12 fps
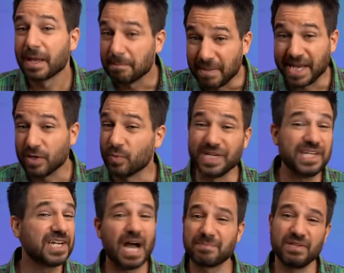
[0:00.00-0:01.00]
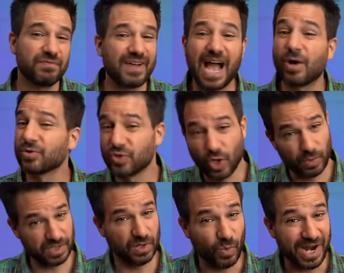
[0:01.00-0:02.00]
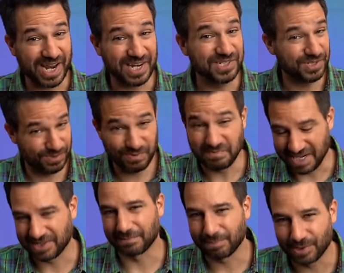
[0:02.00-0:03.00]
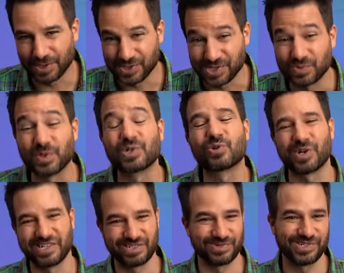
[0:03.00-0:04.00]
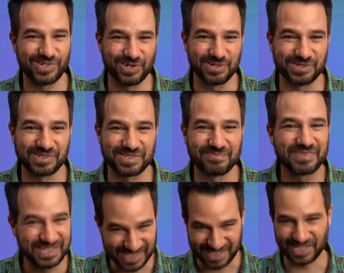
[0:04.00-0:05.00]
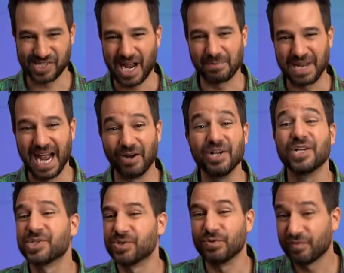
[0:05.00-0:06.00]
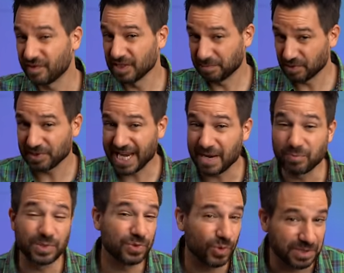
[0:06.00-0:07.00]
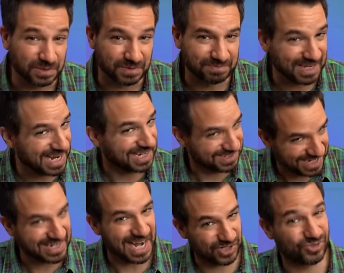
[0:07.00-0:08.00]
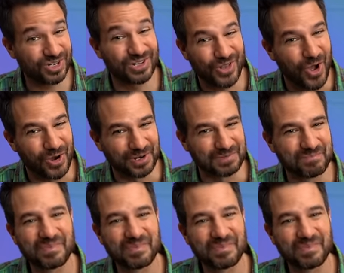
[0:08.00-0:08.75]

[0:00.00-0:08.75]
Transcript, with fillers: May we not be found going away to make the purchase when Christ returns. Take the time now to fill up your lamp with oil and take extra along.